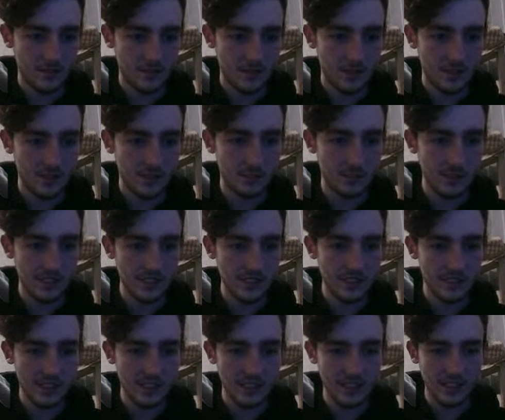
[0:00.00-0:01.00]
Do you
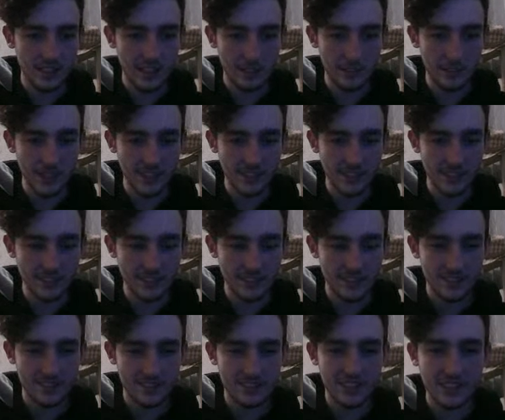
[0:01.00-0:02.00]
mean in the enemy
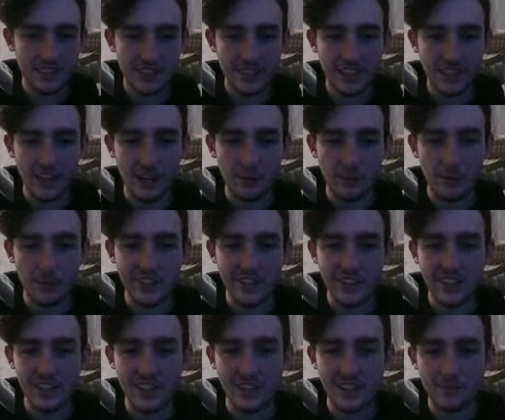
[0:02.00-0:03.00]
ideas? Yeah, about
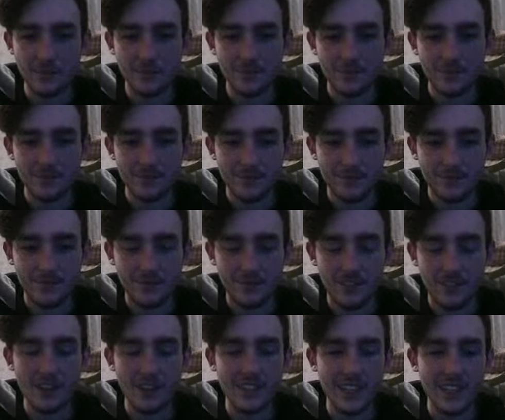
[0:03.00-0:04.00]
the
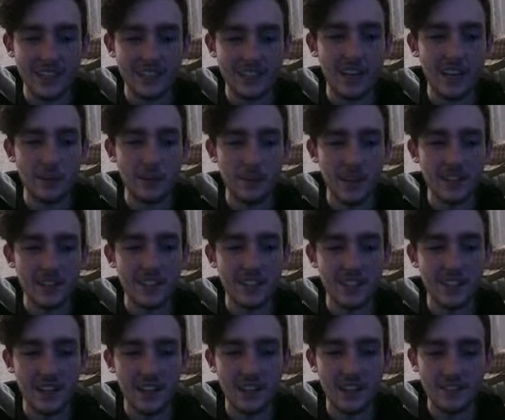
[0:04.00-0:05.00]
okay, yeah, about
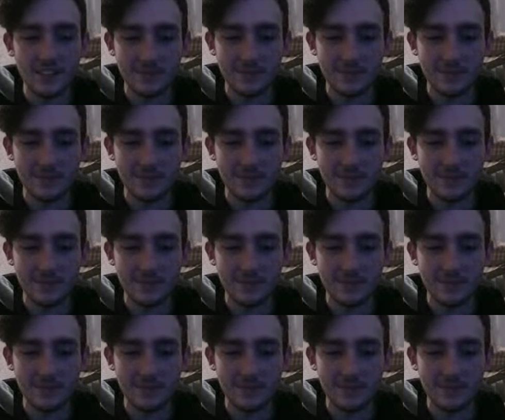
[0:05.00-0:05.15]
the